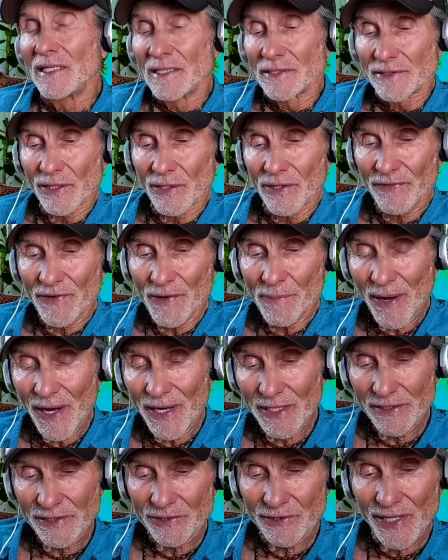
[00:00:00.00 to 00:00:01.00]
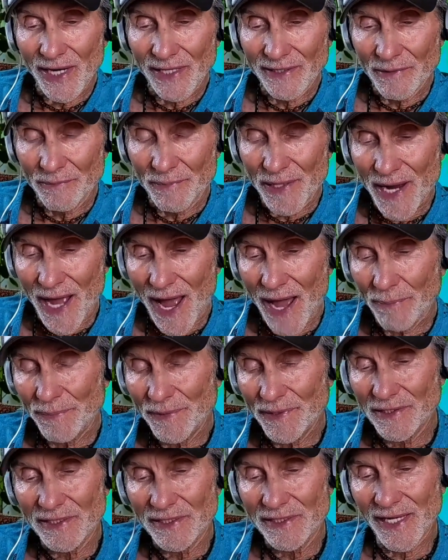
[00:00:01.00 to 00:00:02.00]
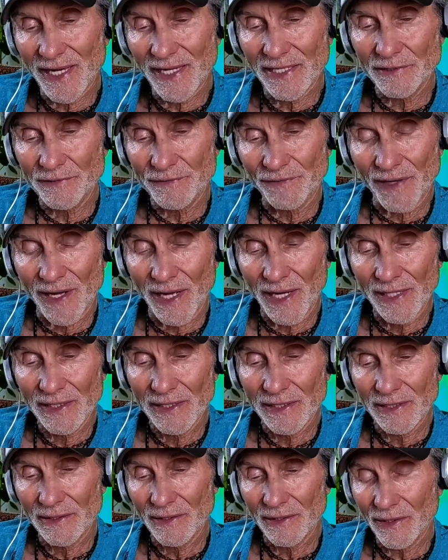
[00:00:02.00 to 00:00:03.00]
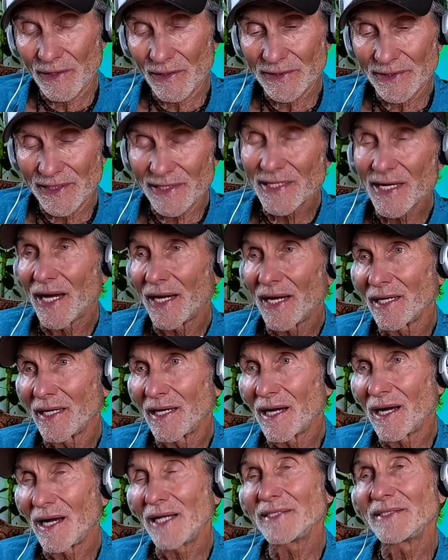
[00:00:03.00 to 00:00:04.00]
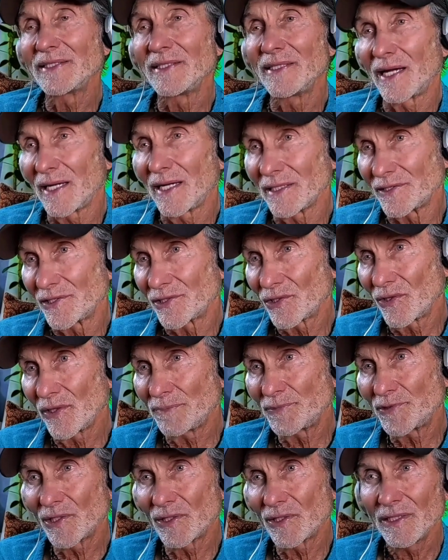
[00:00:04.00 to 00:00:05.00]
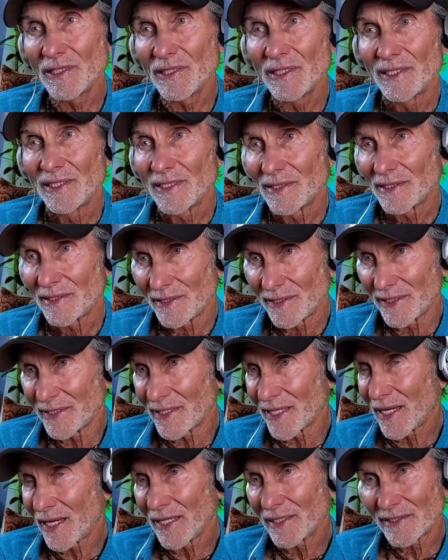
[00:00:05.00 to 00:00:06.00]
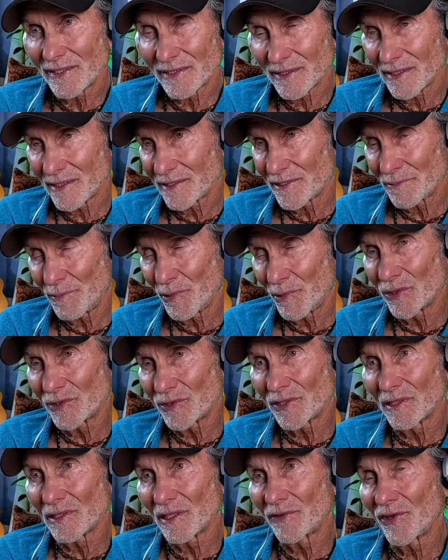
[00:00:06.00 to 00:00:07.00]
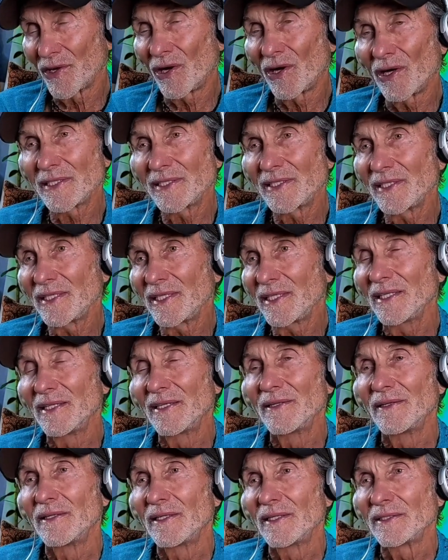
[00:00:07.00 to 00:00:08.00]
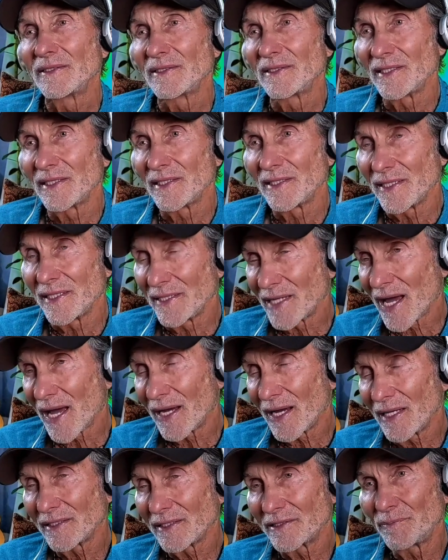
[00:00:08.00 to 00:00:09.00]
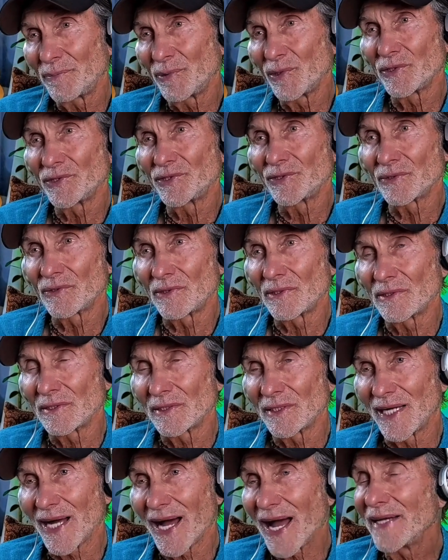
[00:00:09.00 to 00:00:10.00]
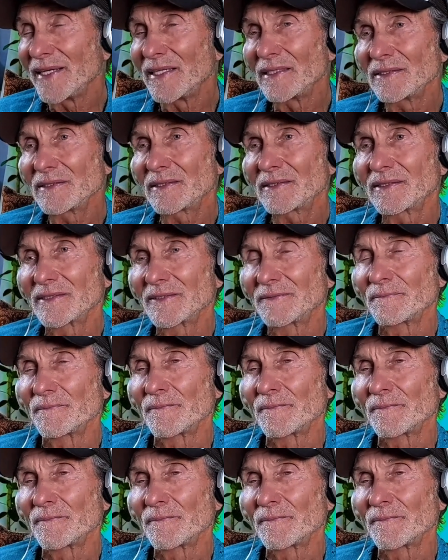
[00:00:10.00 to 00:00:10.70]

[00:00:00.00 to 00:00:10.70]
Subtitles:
So everybody's trying to be happy and satisfied, denying God, denying scripture, denying spiritual authority, denying spiritual guidance.